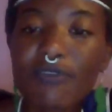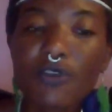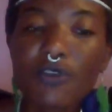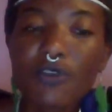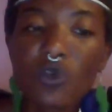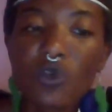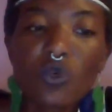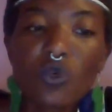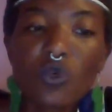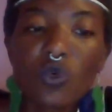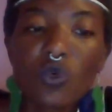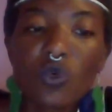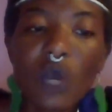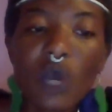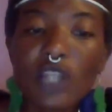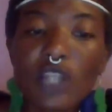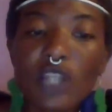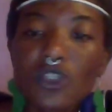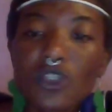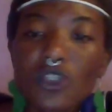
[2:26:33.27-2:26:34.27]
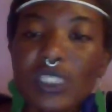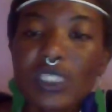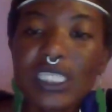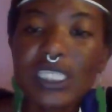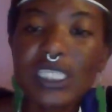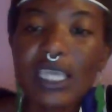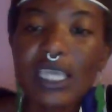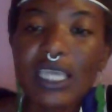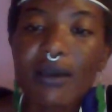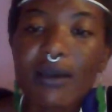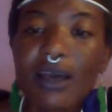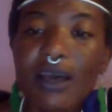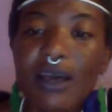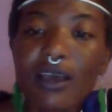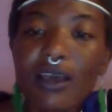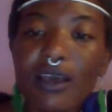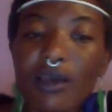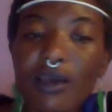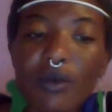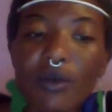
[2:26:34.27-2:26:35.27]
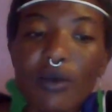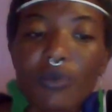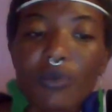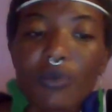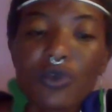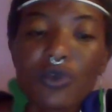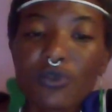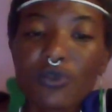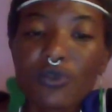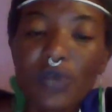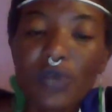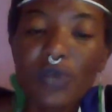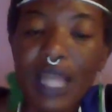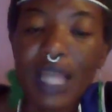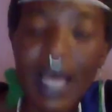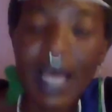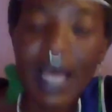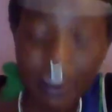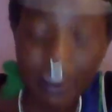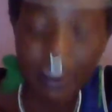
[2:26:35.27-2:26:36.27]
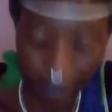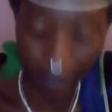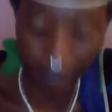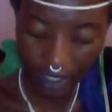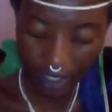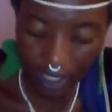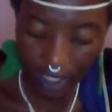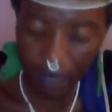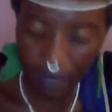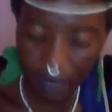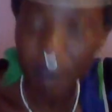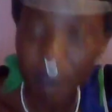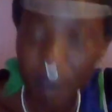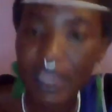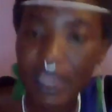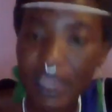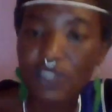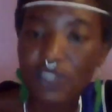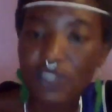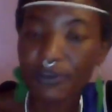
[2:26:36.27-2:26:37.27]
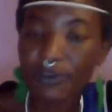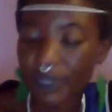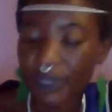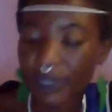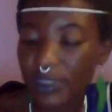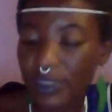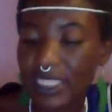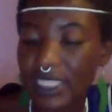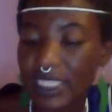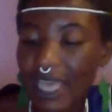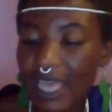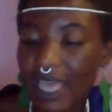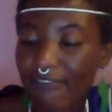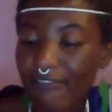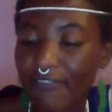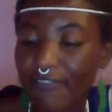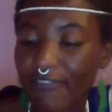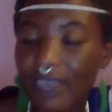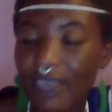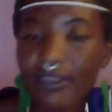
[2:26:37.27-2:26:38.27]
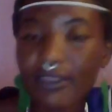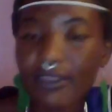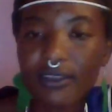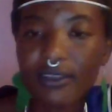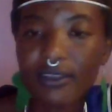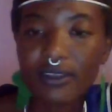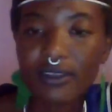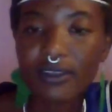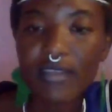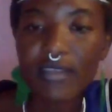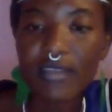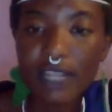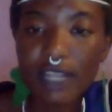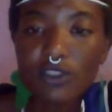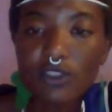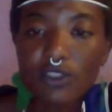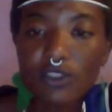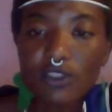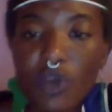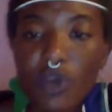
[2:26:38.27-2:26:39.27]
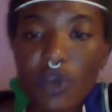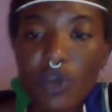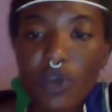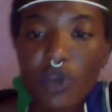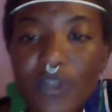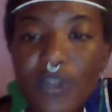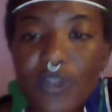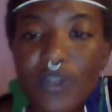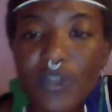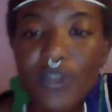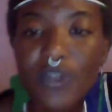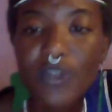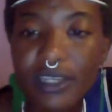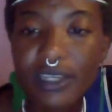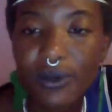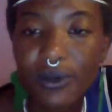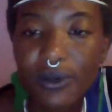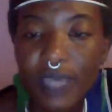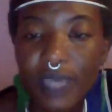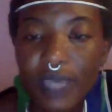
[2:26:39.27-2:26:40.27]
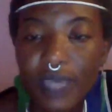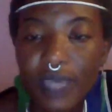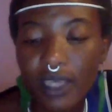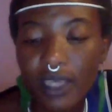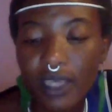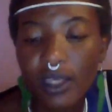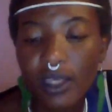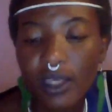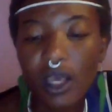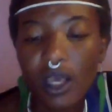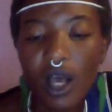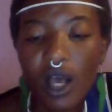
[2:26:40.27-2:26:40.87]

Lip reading: If you want to see a beautiful life, match your frequency, have faith that you're going to have it, okay?